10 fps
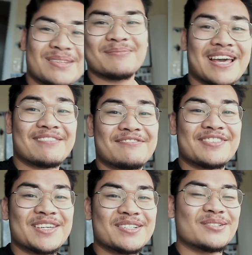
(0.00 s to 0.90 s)
them that
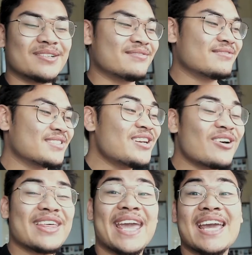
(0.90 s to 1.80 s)
feel of, you
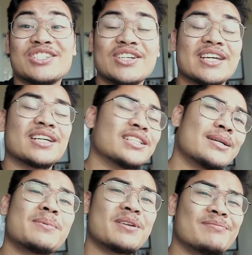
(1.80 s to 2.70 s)
know, the hand shaking, a
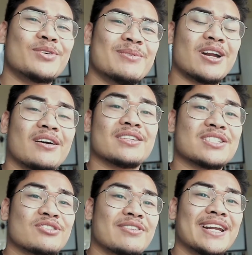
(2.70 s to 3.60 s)
little bit of movement on the
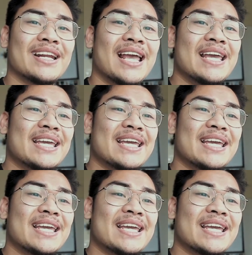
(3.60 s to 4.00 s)
screen.